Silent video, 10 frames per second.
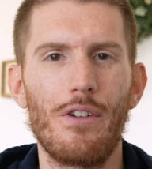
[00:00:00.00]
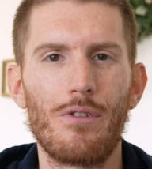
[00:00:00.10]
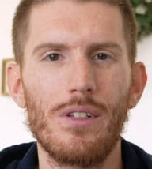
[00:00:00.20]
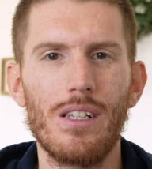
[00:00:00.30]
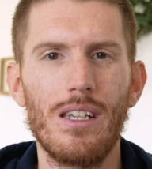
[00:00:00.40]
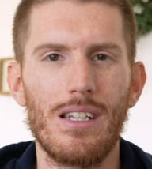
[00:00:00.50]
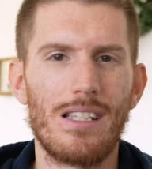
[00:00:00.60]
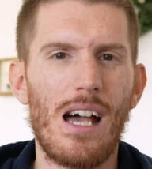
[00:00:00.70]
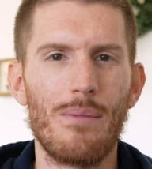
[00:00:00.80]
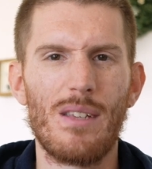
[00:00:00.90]
differently and it
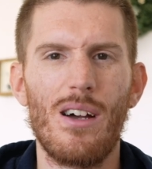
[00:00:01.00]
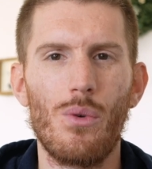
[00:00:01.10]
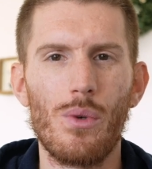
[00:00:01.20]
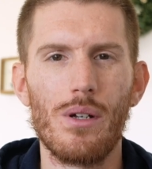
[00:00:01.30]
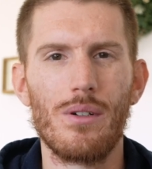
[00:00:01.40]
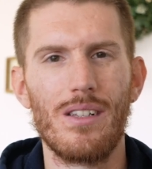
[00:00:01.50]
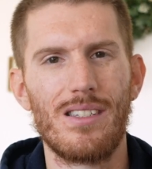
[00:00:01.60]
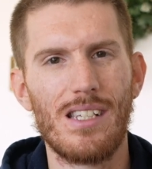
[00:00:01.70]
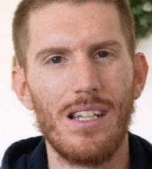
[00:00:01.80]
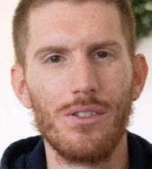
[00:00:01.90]
times out weird and it
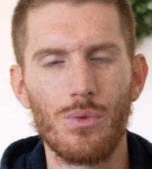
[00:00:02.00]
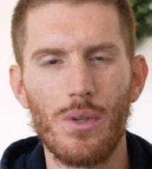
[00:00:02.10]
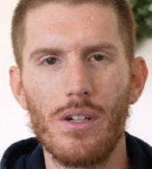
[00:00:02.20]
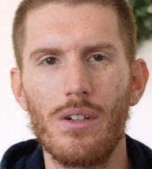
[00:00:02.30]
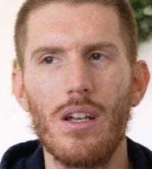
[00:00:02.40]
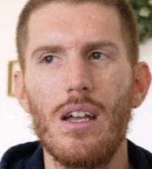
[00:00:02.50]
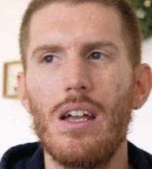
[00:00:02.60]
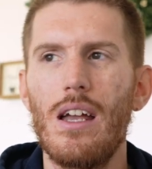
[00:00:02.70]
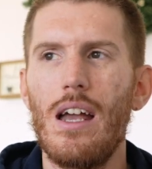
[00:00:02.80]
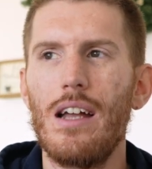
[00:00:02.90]
scales weird.
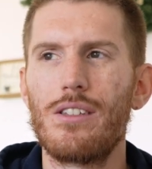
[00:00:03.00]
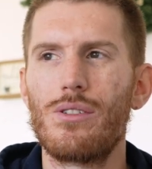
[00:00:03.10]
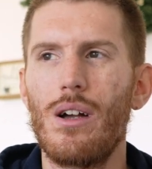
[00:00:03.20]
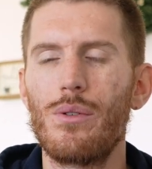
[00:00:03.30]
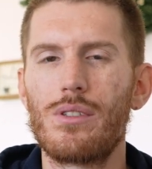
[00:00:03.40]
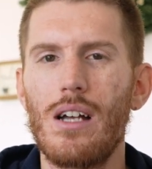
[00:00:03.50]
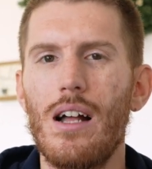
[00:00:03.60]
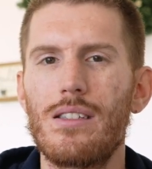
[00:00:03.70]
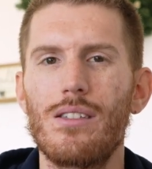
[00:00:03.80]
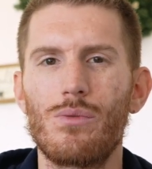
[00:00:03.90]
And so I was
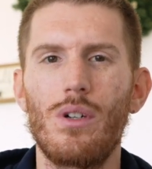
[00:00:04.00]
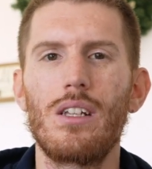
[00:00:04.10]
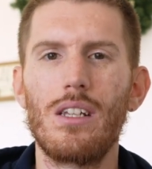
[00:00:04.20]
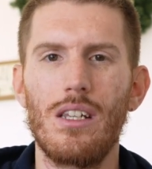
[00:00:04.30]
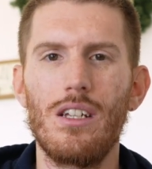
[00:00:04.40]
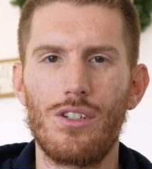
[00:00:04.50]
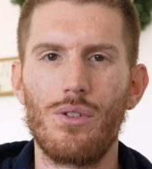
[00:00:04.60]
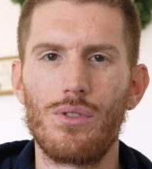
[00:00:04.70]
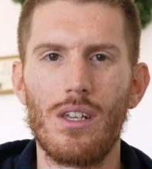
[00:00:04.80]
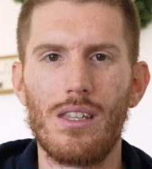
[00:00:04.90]
constantly running into
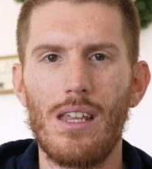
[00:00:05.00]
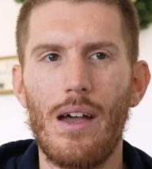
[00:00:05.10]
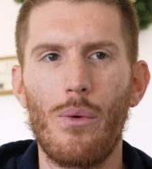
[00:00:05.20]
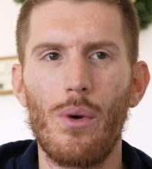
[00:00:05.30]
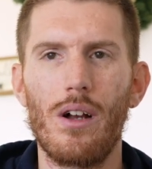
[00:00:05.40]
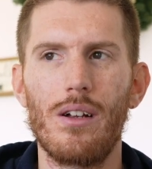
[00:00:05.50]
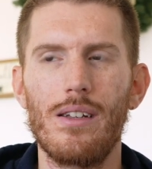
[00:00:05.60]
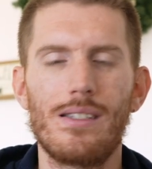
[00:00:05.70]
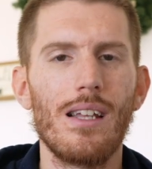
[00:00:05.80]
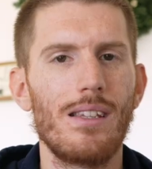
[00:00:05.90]
issues like that where
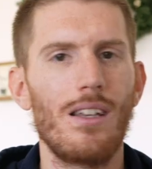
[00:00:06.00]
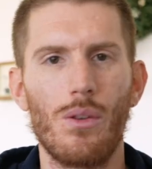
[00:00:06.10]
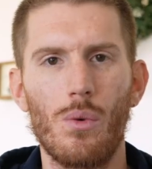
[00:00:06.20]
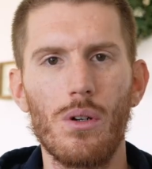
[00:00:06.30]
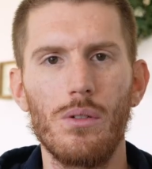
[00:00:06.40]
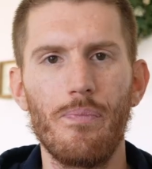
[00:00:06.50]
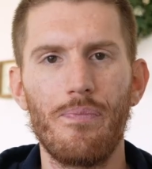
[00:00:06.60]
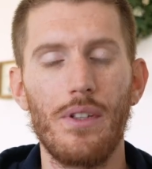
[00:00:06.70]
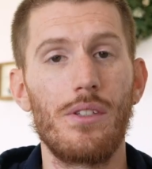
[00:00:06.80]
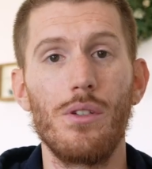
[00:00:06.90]
it's not the end of the world,
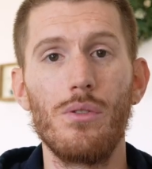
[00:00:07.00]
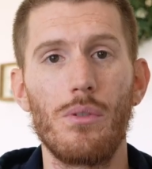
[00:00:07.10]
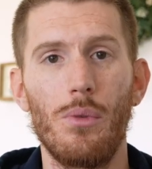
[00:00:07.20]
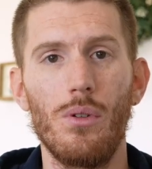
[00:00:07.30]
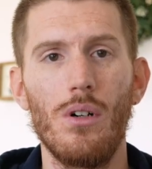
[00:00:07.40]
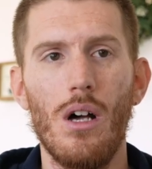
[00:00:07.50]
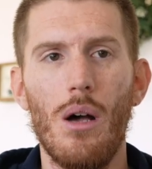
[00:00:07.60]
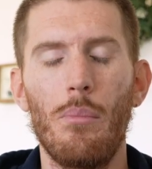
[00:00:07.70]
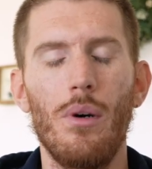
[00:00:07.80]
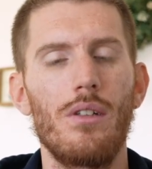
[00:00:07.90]
it's usable,
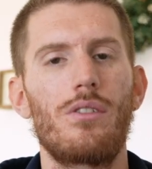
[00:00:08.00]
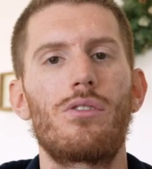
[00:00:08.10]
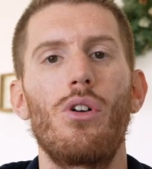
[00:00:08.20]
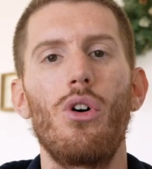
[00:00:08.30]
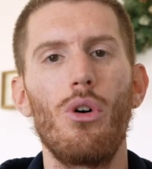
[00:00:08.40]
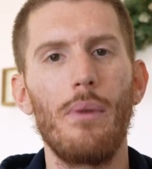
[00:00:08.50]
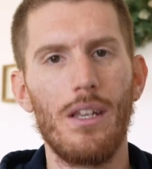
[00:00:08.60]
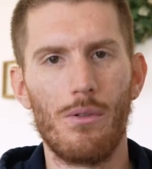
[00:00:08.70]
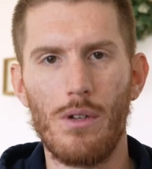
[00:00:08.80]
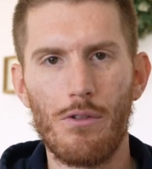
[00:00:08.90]
but so
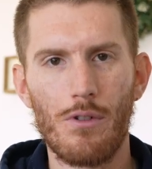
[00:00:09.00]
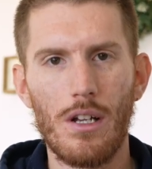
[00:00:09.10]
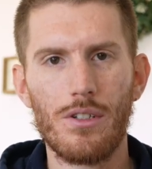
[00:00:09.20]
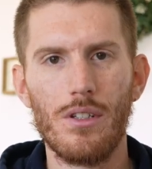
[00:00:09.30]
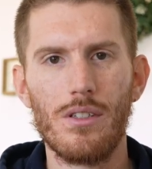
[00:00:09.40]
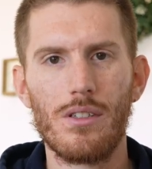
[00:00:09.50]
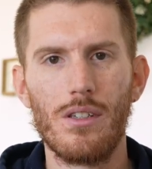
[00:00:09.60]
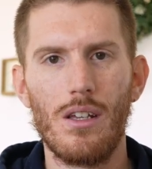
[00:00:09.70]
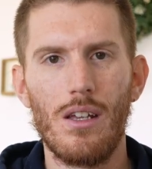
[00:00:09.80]
many refreshes